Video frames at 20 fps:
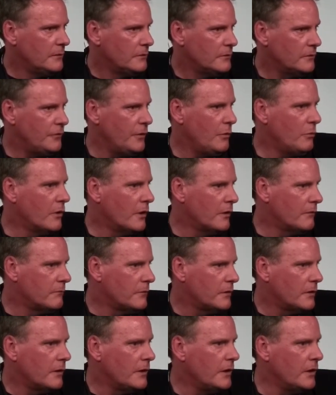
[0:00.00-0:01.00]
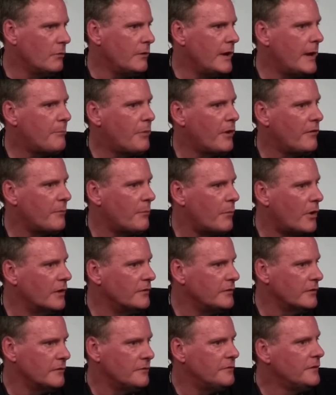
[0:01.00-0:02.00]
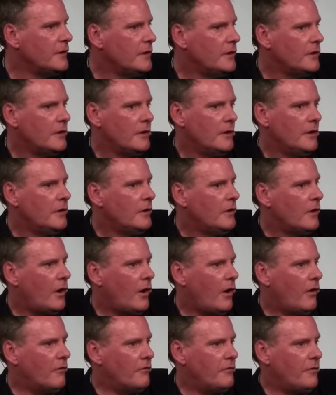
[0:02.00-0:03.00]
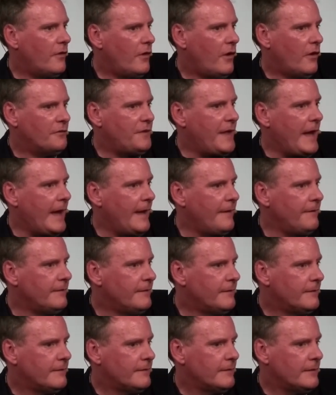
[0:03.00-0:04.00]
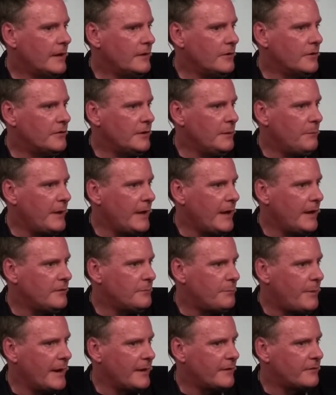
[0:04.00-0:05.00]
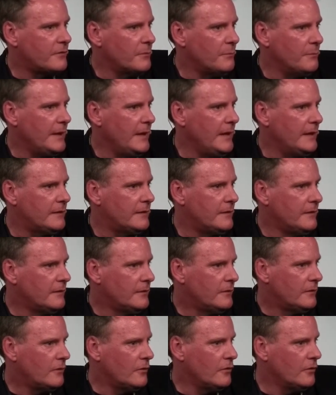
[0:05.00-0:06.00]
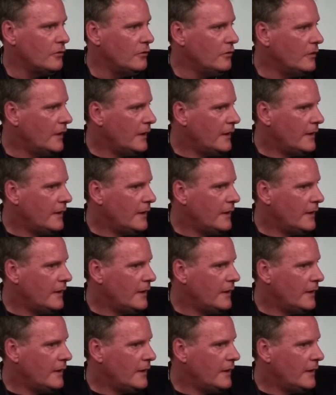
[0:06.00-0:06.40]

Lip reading: So if you were, net profit margin of 10 and your CPA spikes from 8 to